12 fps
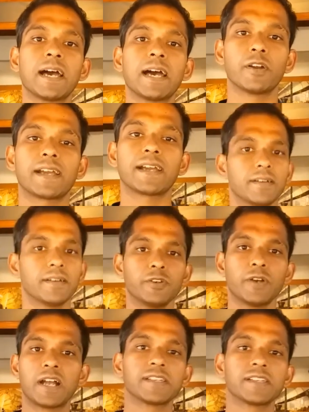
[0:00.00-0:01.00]
when you attend
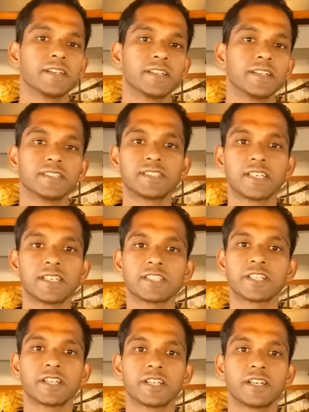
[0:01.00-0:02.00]
a session, like
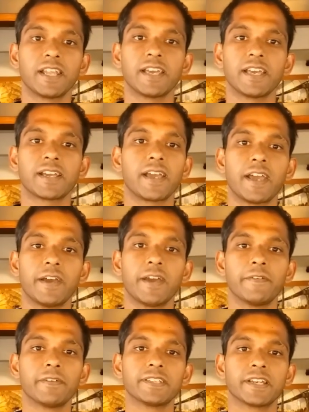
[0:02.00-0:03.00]
everything is gone and you,
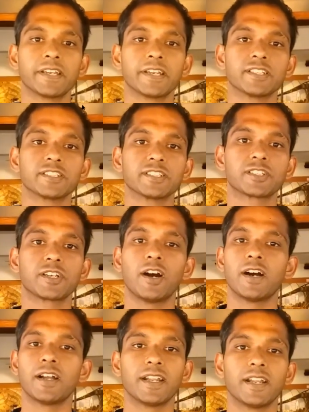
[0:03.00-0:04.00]
you're totally pumped up
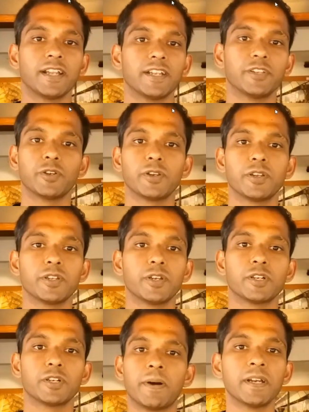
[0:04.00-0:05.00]
to face the future.
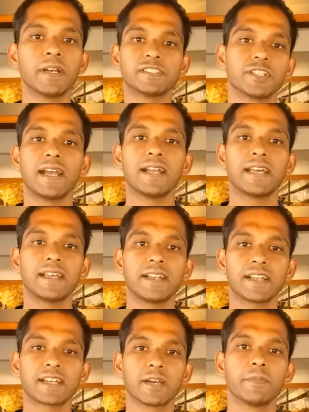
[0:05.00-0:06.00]
And I recommend
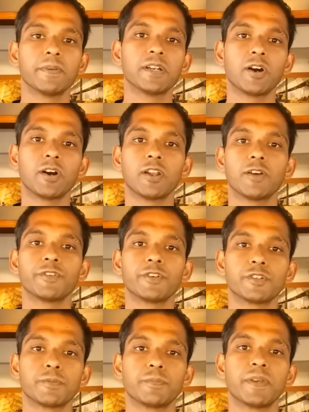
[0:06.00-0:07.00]
all of you to be part of
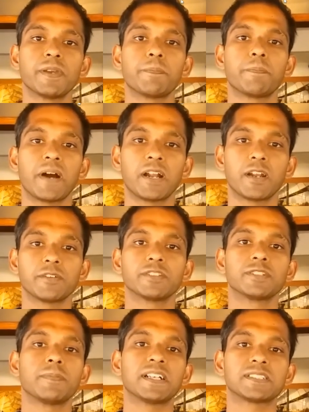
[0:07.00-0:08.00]
this mastermind group
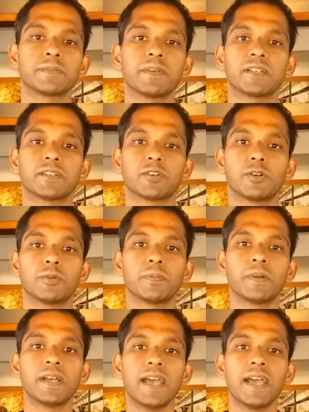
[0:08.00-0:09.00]
and get
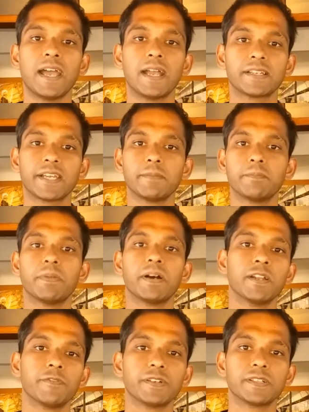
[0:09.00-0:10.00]
benefited, become a
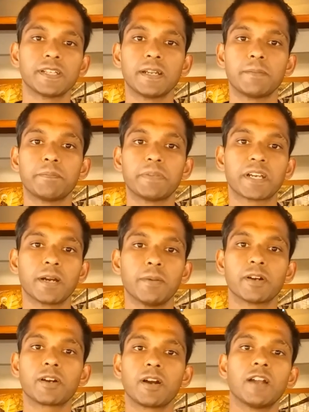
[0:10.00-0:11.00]
confident person, confident
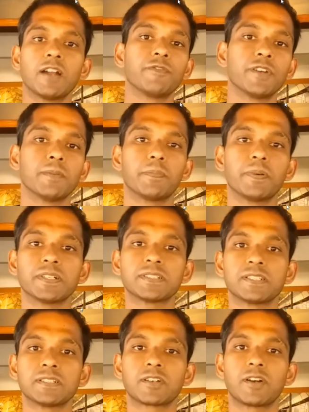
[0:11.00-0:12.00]
speaker, and have a
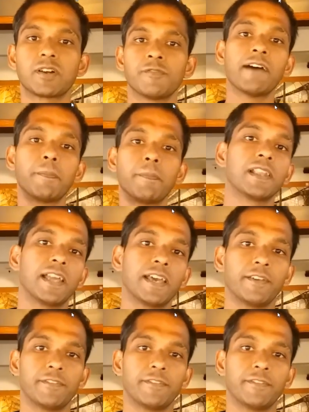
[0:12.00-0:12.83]
purposeful life